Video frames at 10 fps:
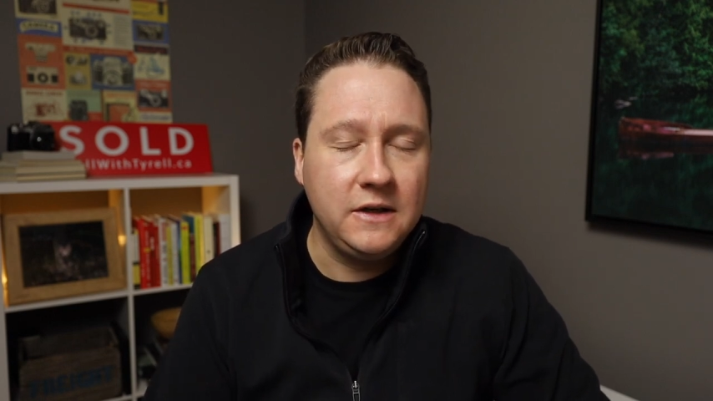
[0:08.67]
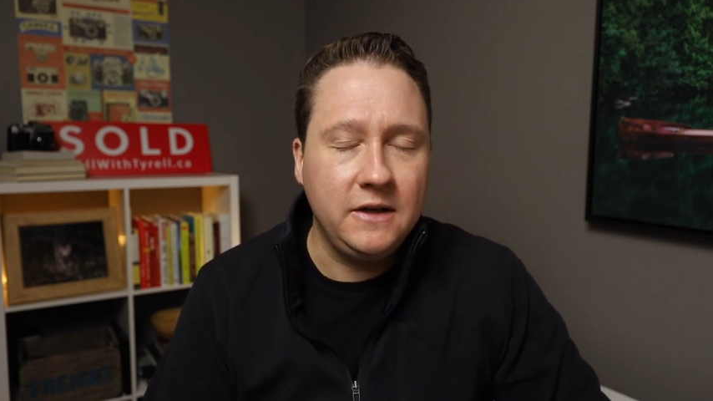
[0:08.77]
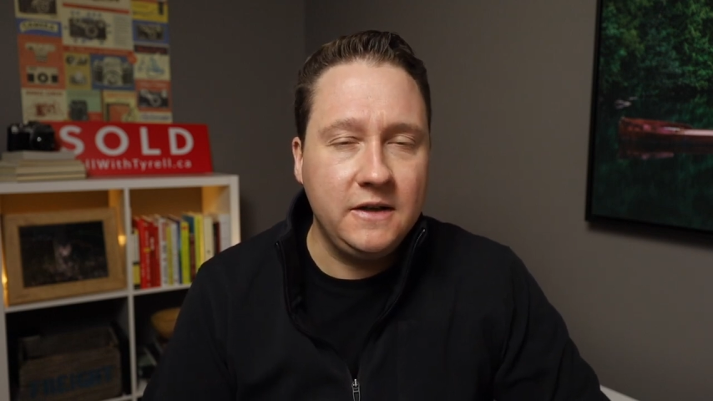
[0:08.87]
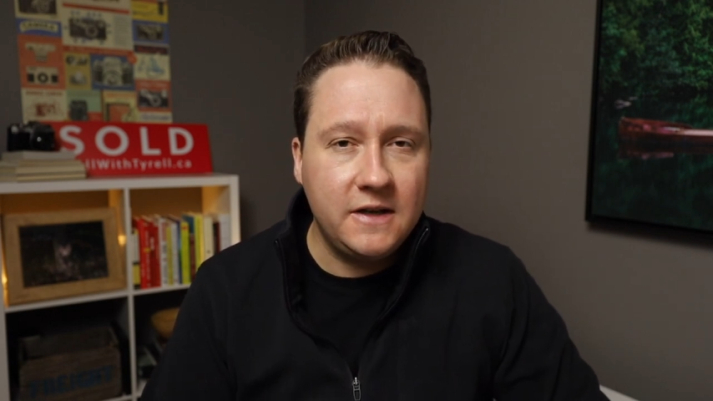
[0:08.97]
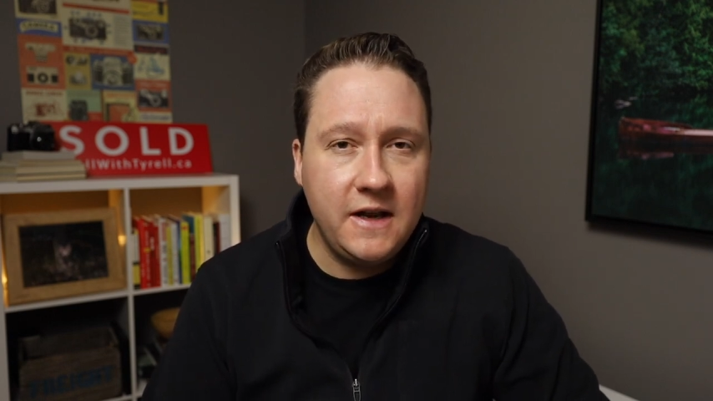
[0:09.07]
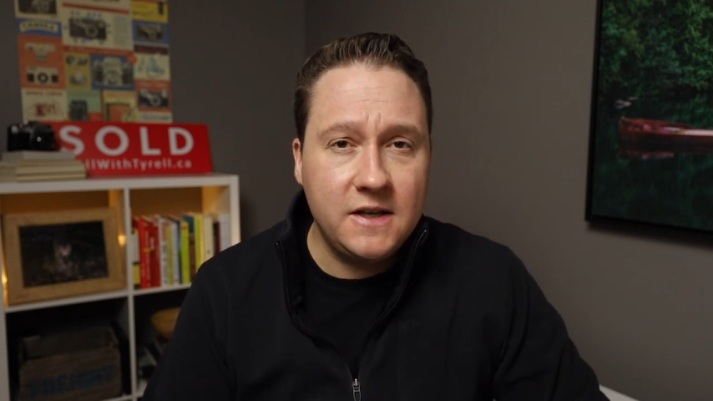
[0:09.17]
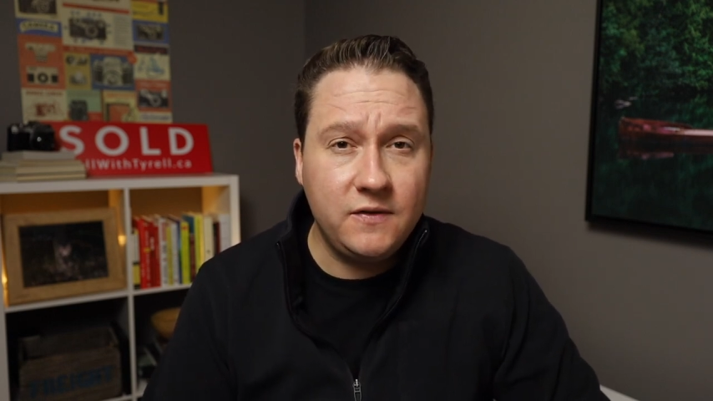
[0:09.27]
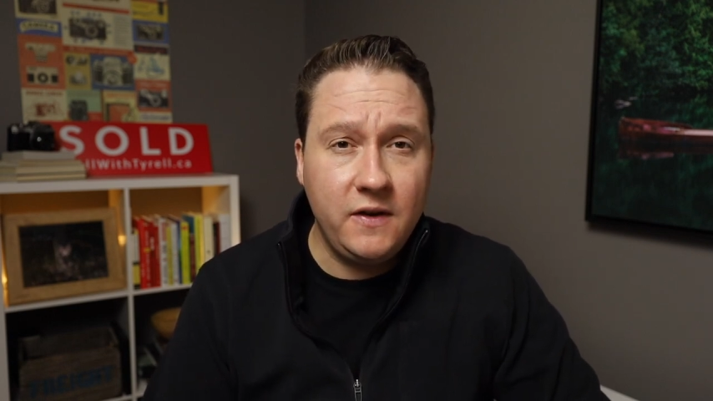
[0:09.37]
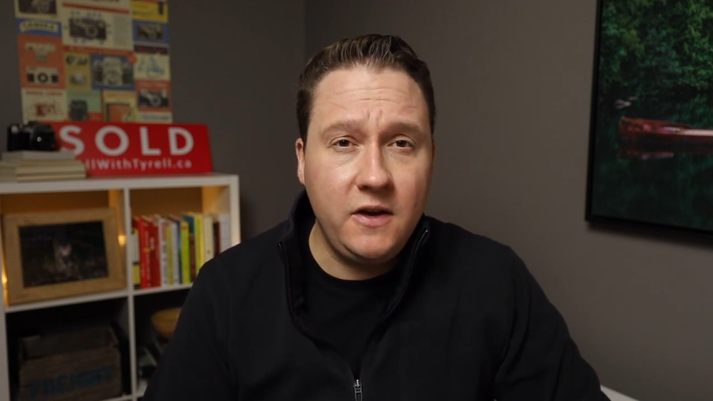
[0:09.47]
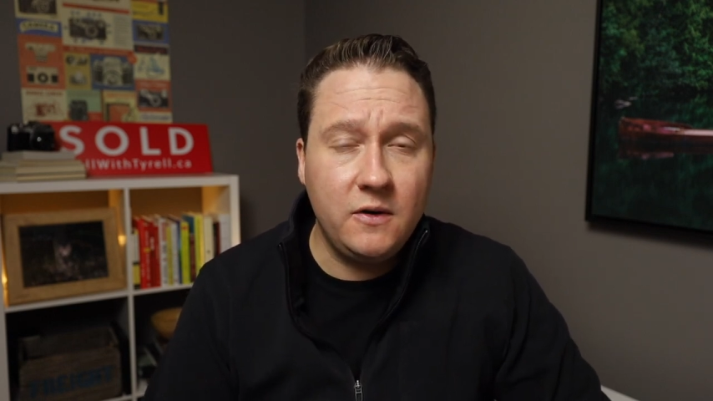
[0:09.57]
In today's
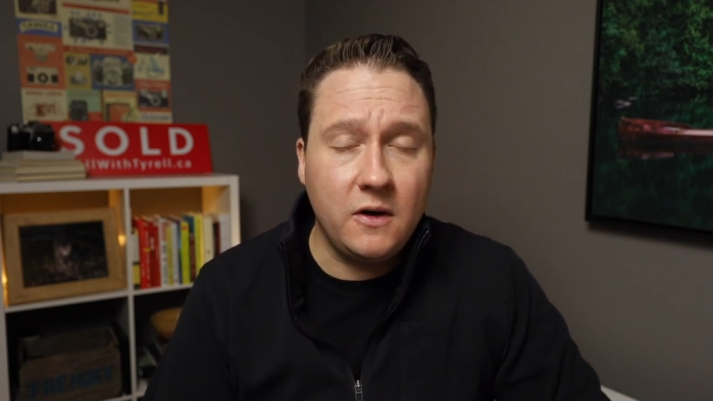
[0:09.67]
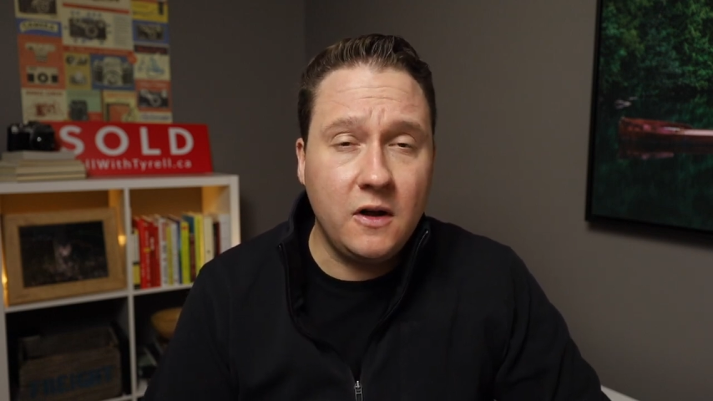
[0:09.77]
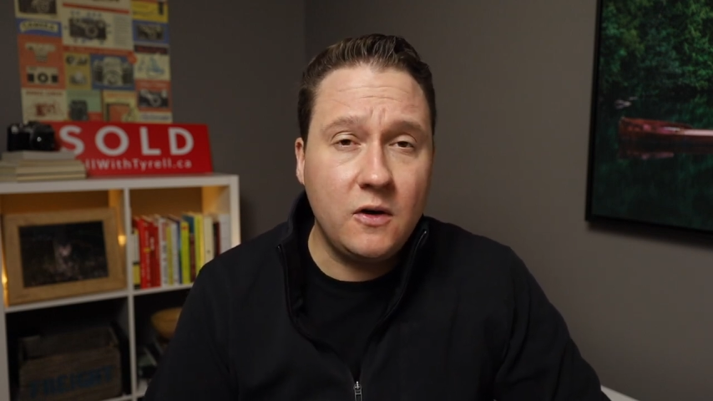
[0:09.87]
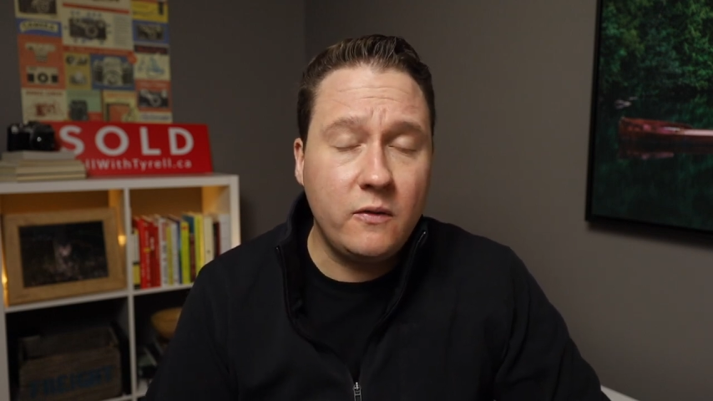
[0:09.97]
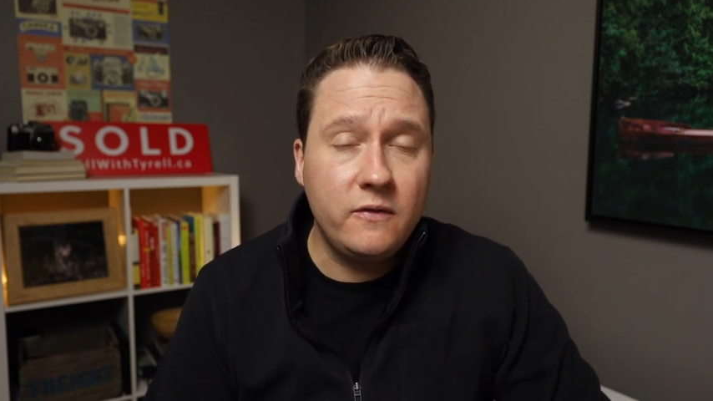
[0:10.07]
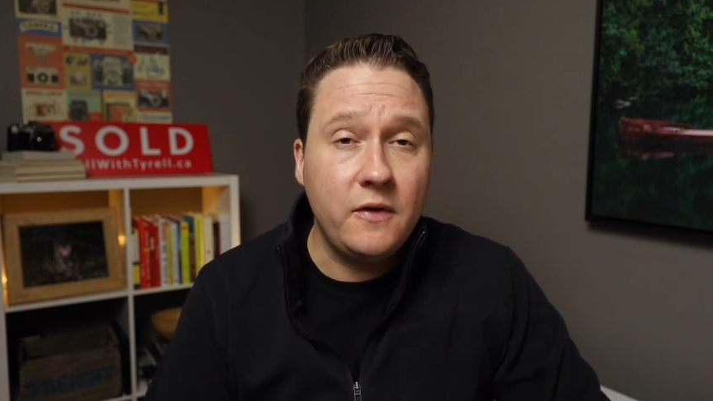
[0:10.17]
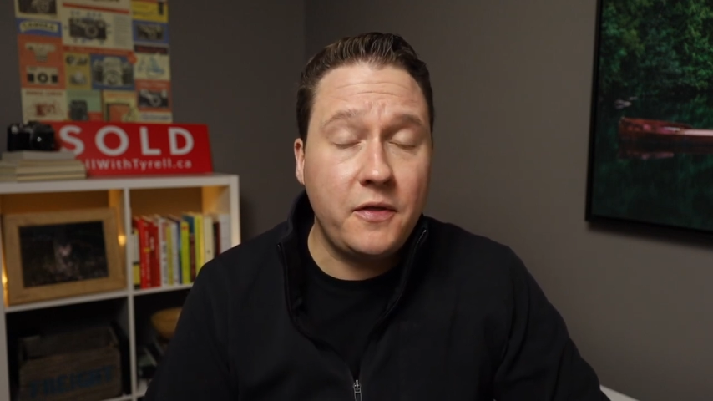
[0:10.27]
video, I'll go over the